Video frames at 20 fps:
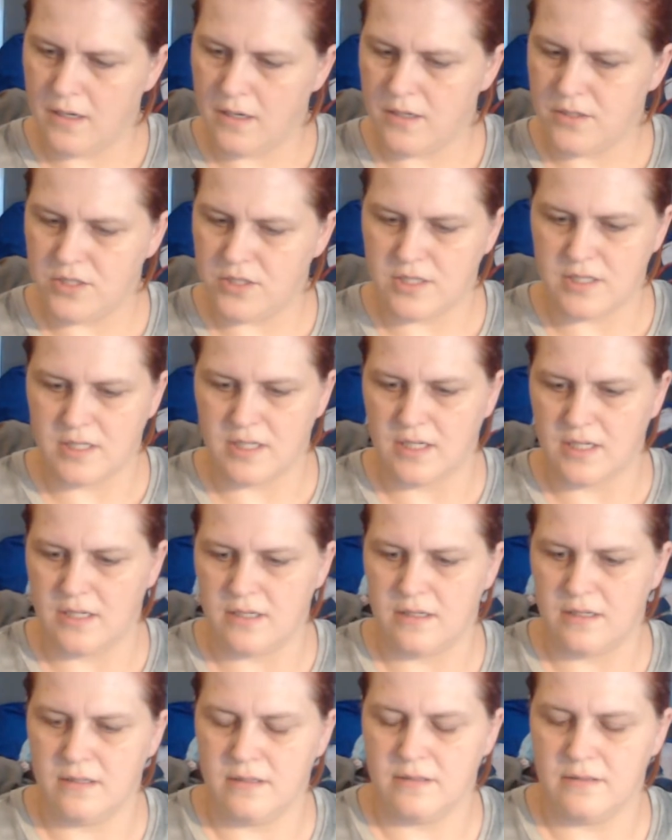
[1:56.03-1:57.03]
Just
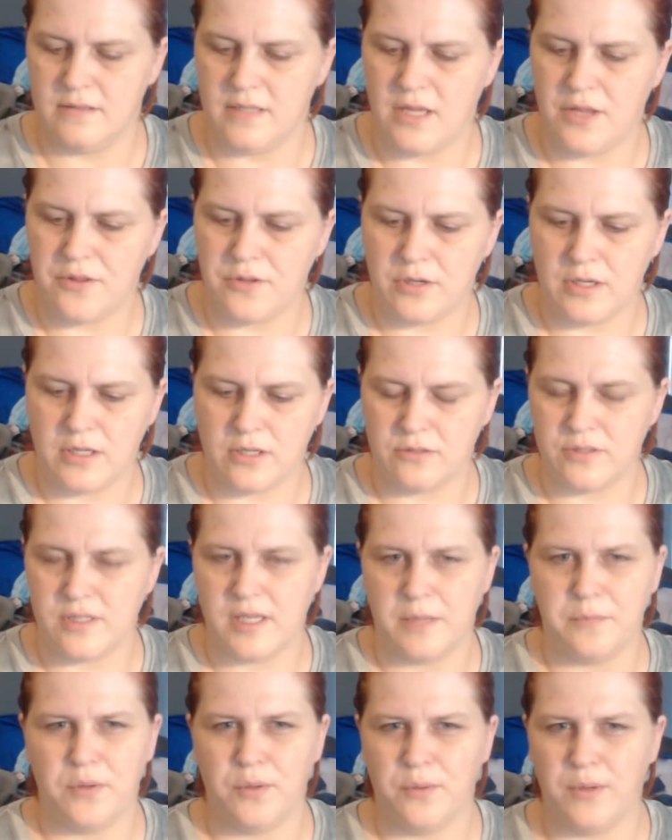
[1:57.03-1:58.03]
another little
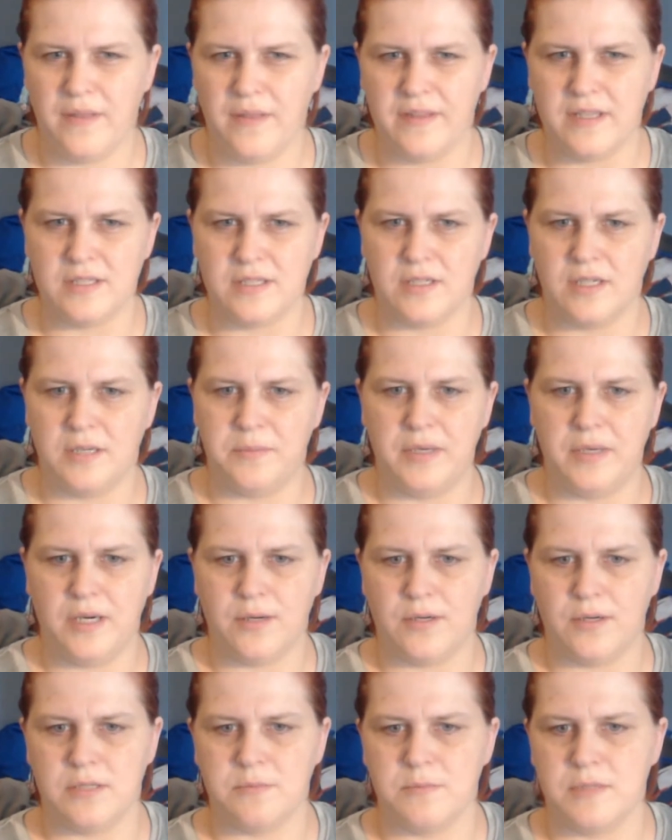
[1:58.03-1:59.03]
simple one that's going to be a
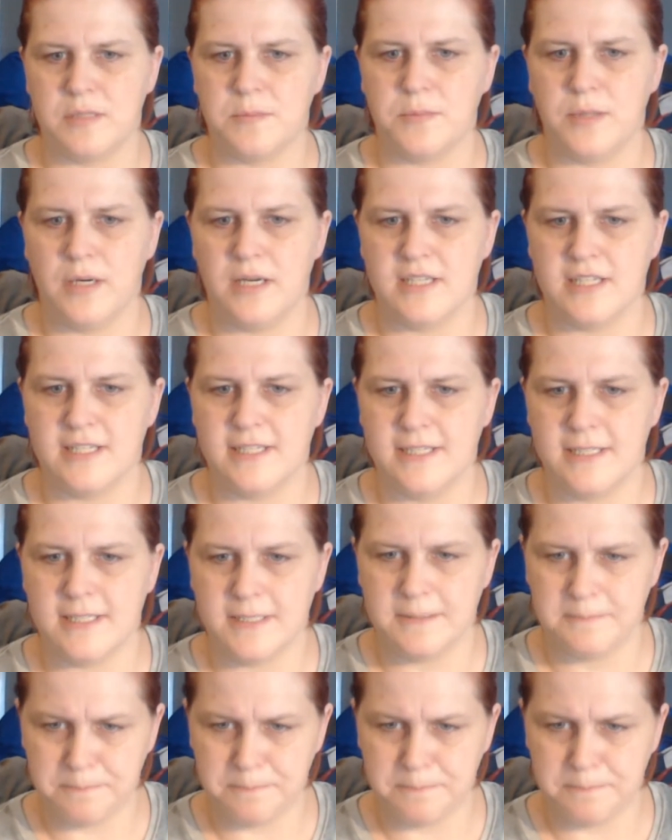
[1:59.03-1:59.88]
Christmas present.